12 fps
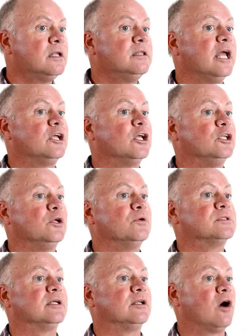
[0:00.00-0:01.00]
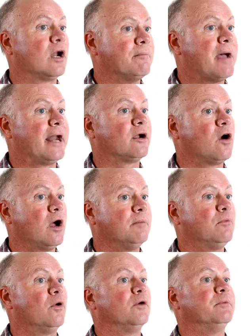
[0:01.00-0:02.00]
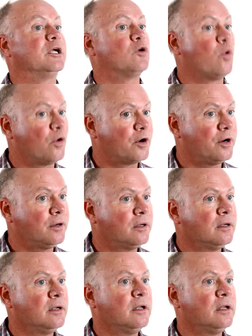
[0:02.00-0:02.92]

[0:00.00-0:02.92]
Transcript: they can use an automatic onboard recorder,